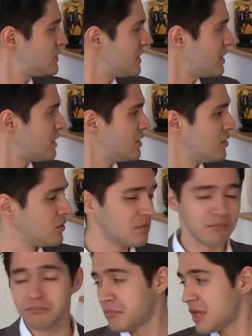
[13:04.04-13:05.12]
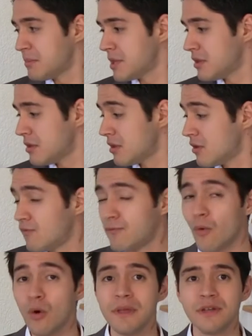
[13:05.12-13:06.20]
see here, maybe
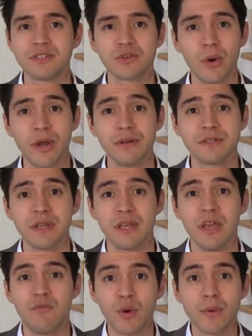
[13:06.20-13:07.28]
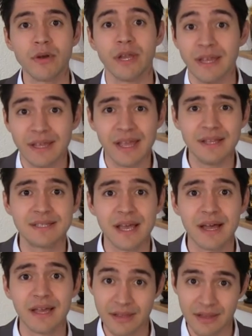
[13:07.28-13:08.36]
4 meter squares, if we were in
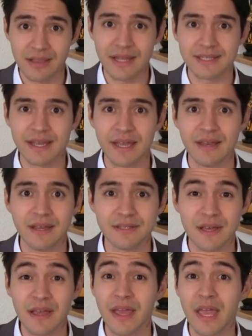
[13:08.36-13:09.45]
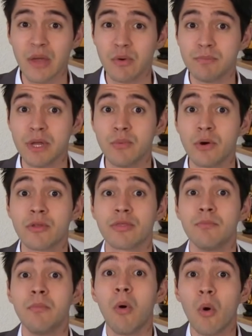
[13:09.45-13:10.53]
Ginza in the late 80s, it would be
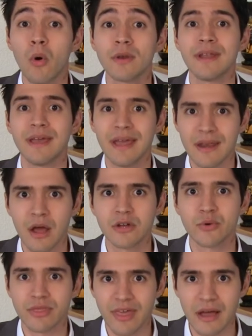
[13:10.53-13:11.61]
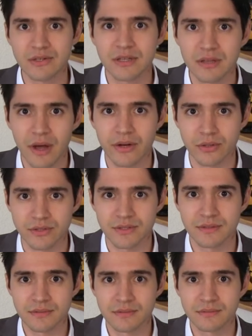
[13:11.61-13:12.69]
worth more than $800,000.